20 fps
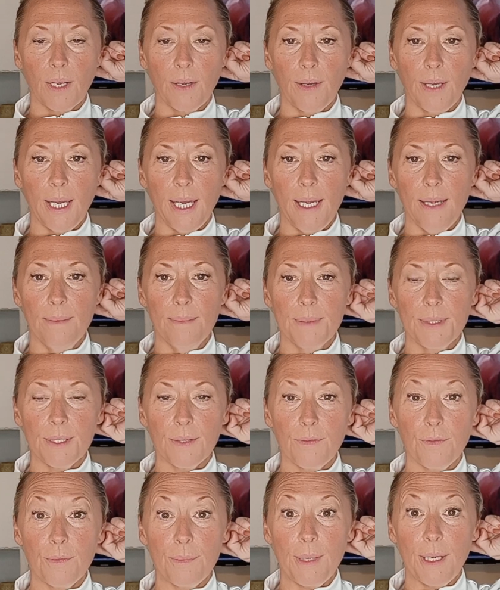Okay, so
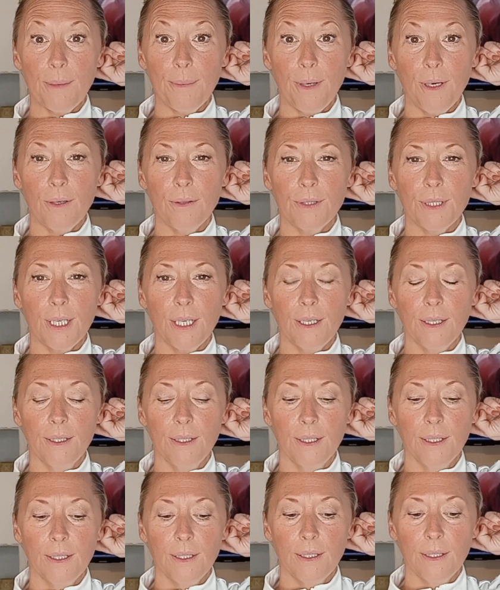for me, I'm holding
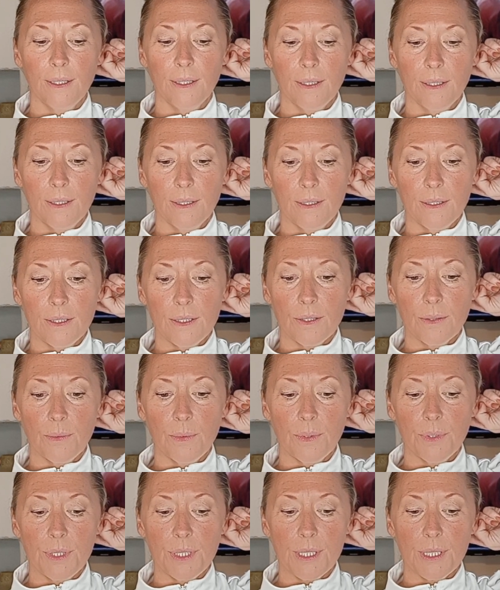
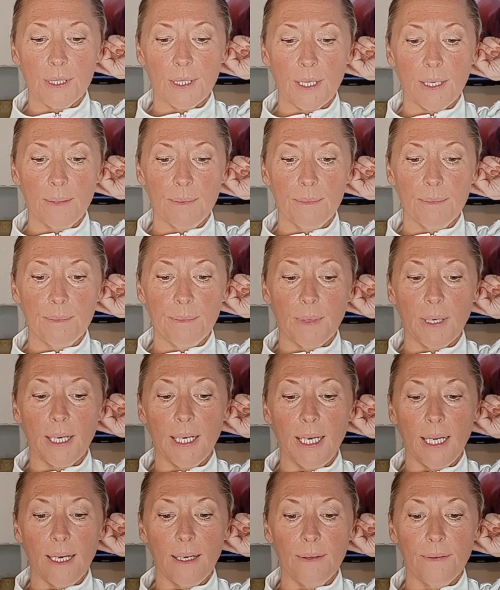towards my
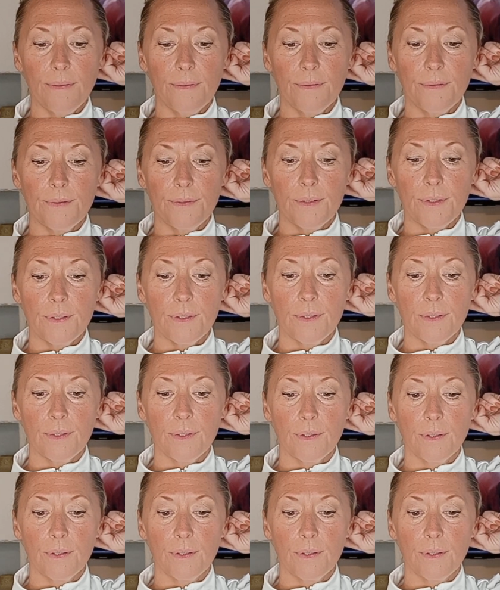left,